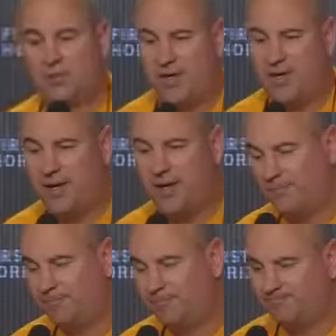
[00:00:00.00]
be
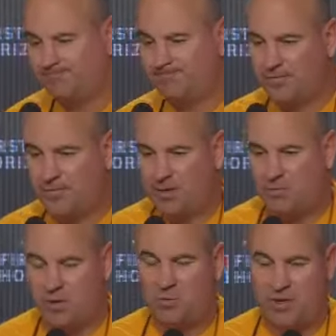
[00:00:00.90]

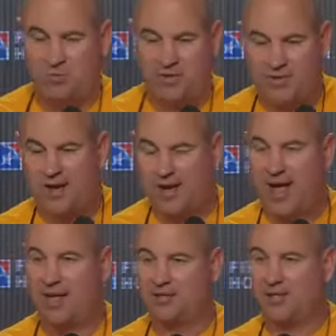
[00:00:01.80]
we've got
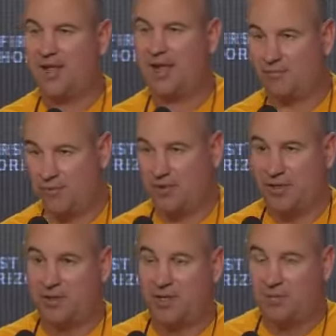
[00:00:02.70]
guys that have
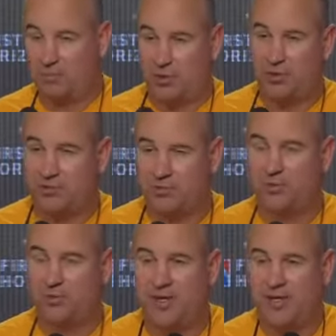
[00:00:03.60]
really pushed
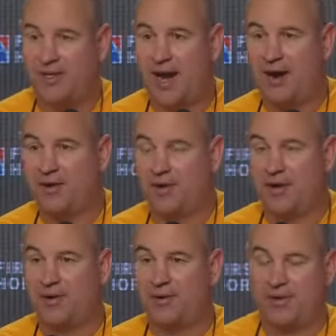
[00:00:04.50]
through the entire
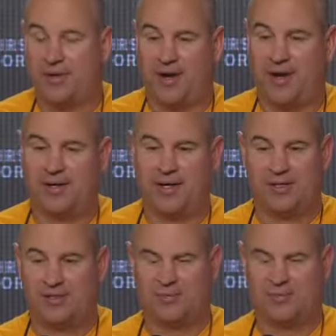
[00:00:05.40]
year.
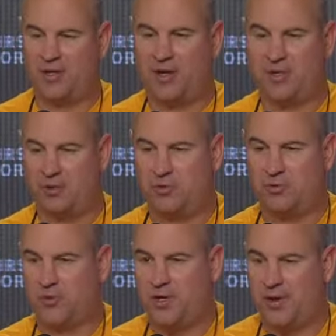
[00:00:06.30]
It's just been an
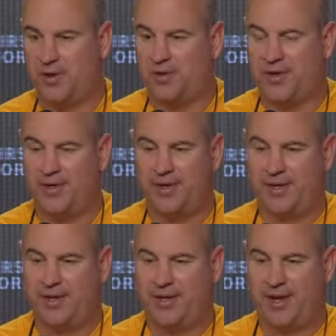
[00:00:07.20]
unusual year, and
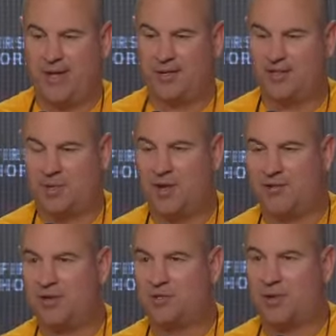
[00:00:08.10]
some
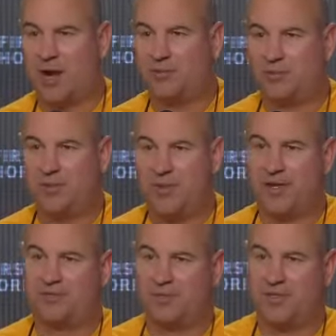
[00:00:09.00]
of it has probably
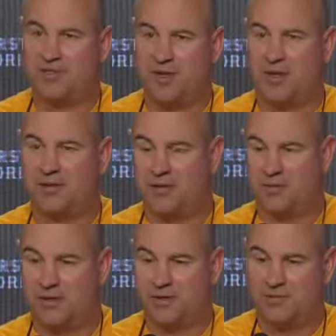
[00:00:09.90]
been from
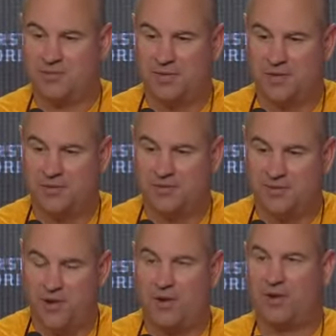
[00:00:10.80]
the
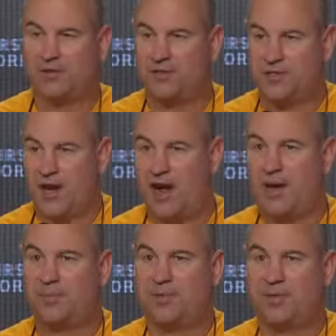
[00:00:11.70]
start and
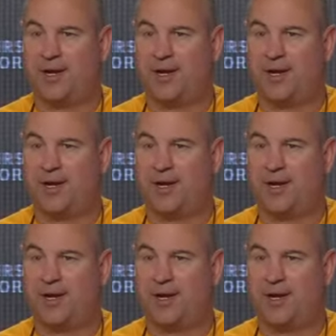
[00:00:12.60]
stop